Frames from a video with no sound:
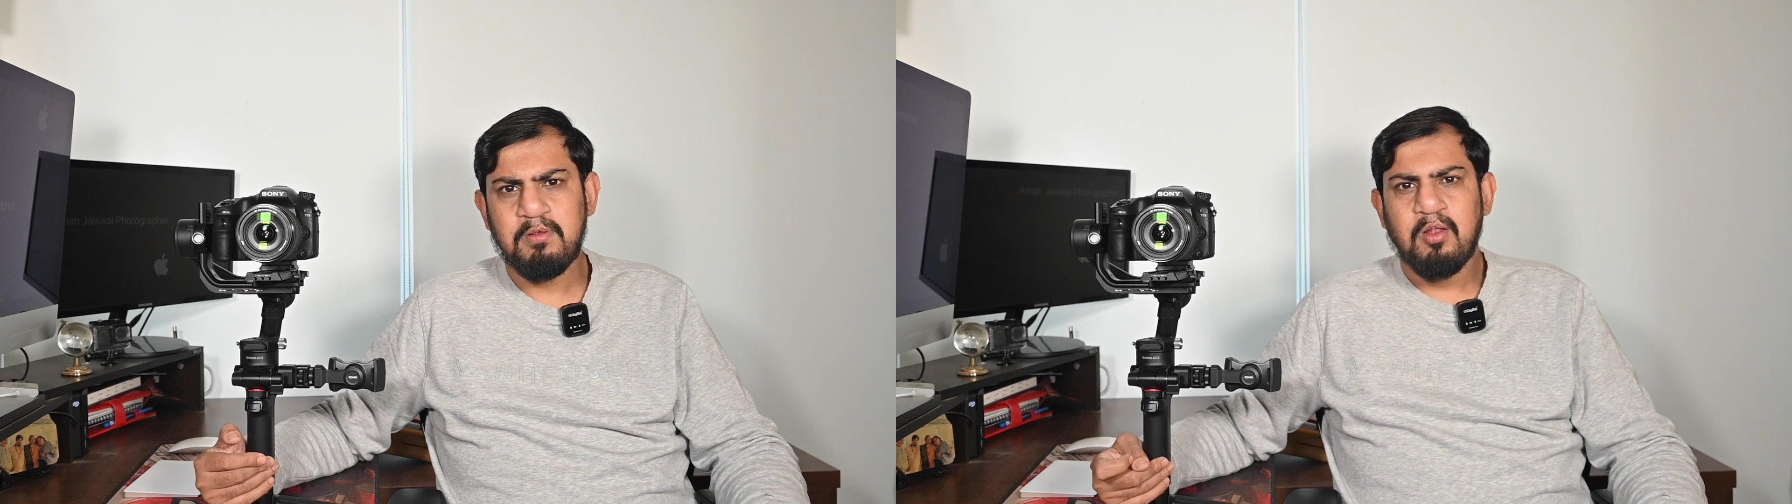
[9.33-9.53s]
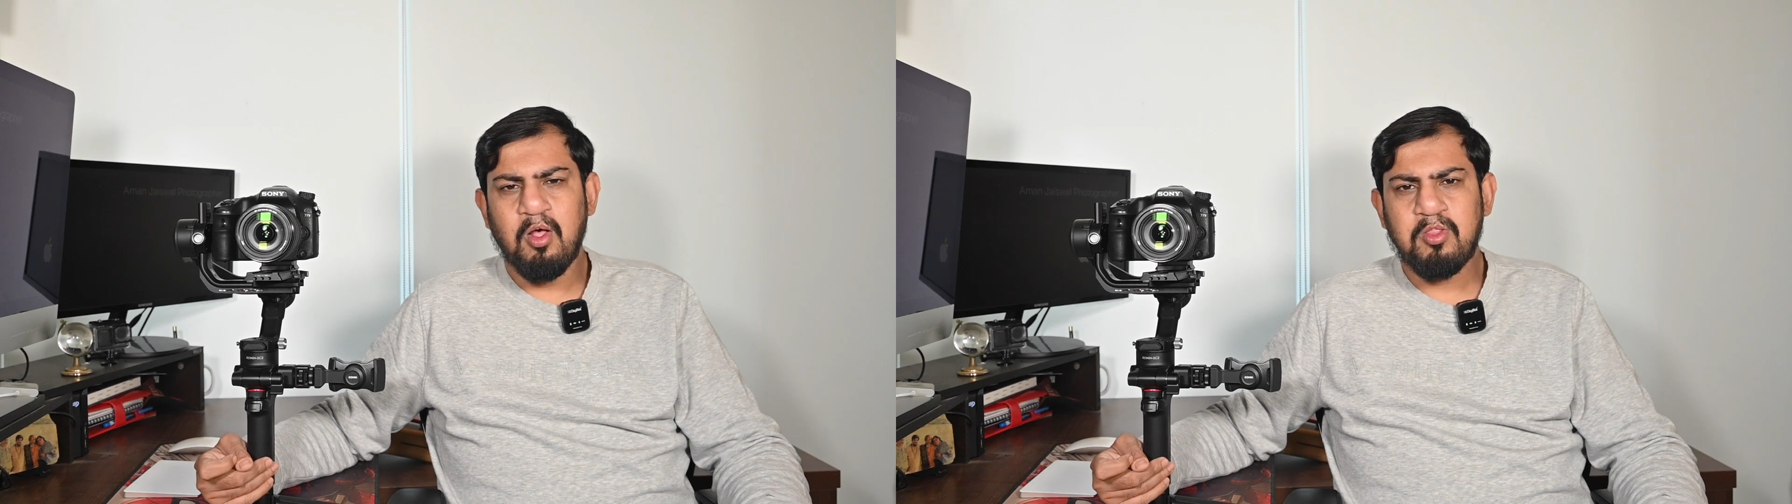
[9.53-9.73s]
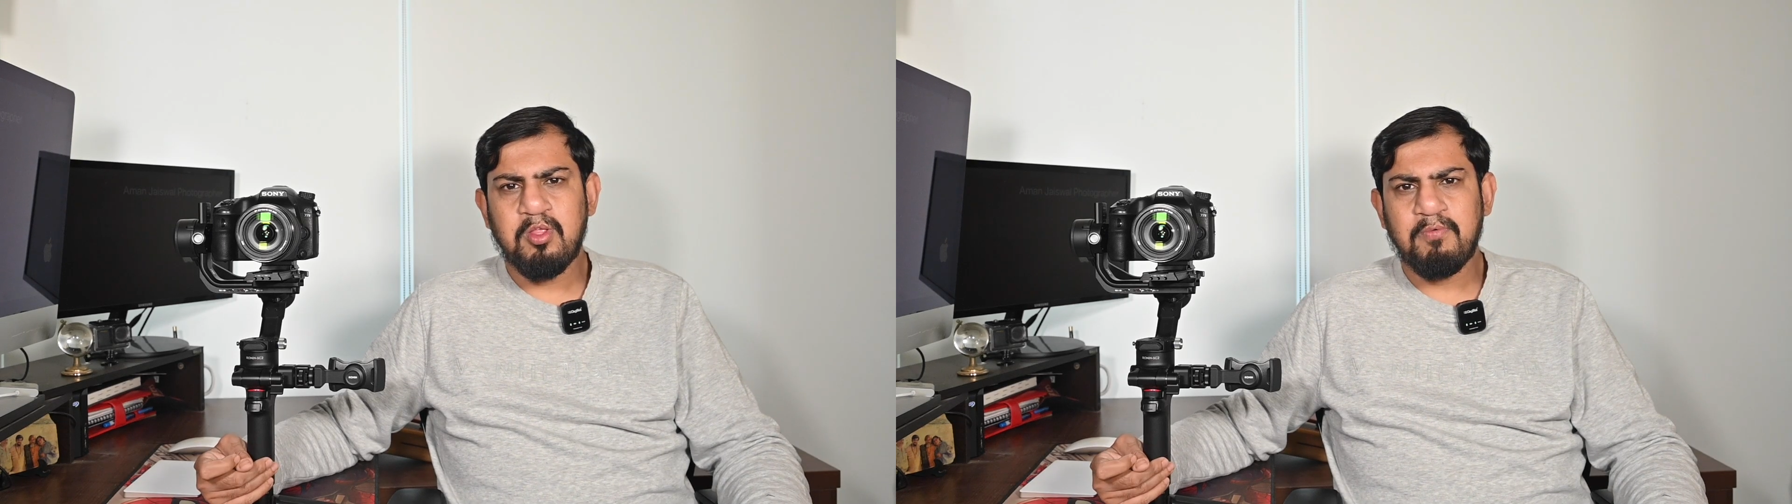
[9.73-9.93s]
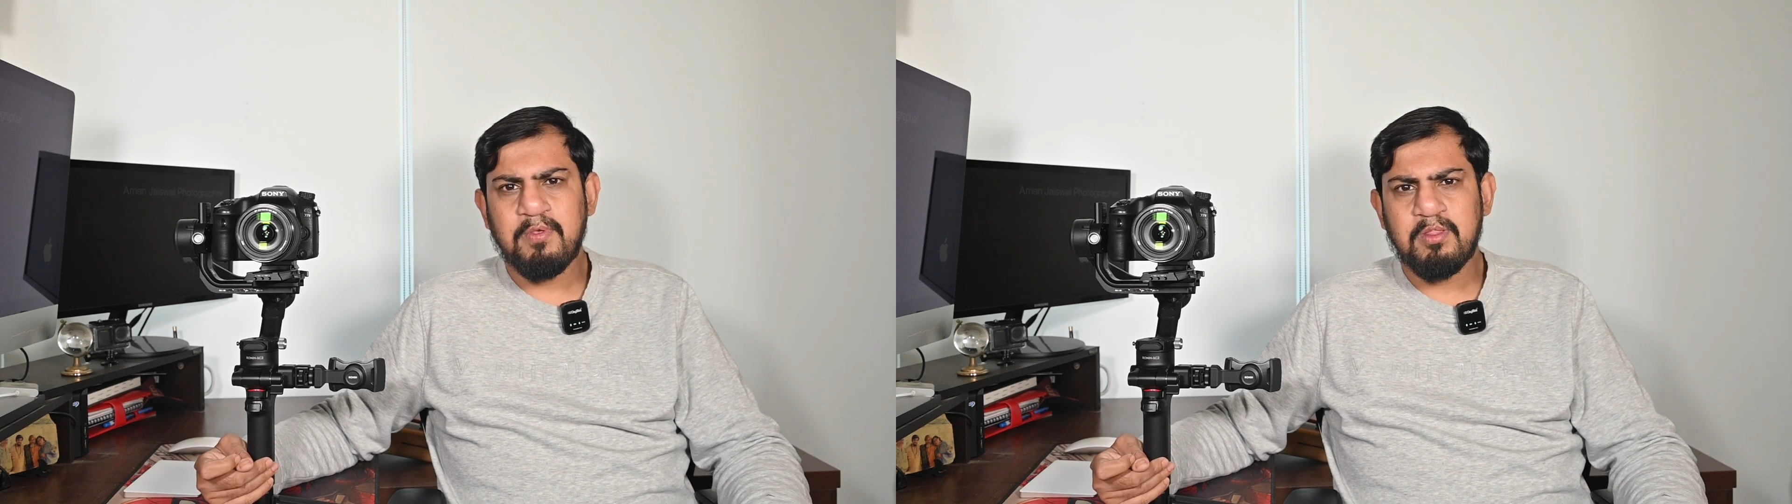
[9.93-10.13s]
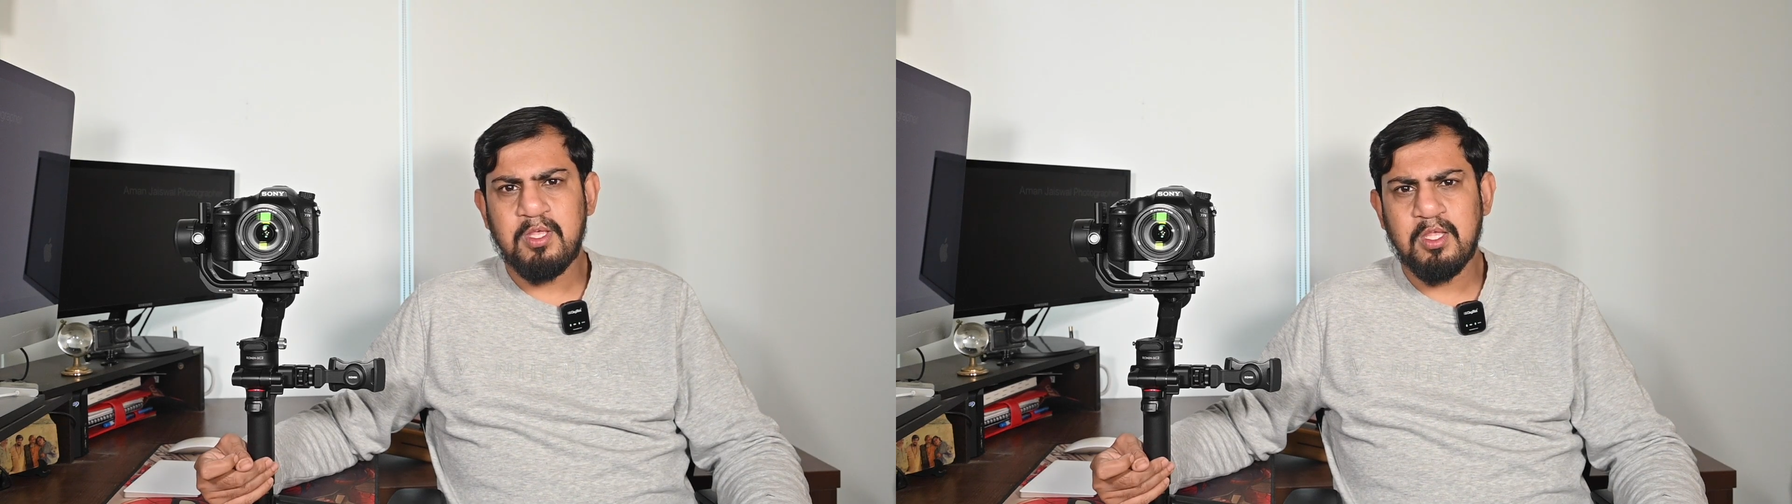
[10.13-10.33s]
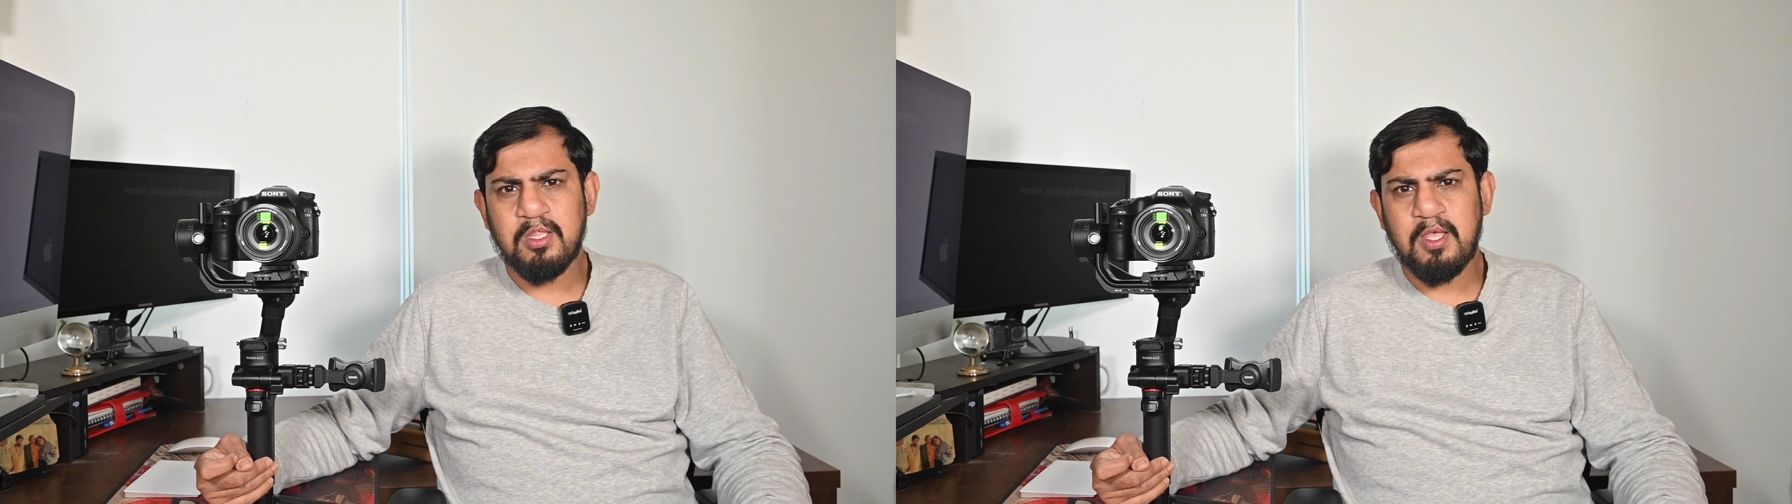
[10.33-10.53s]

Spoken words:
Lots of things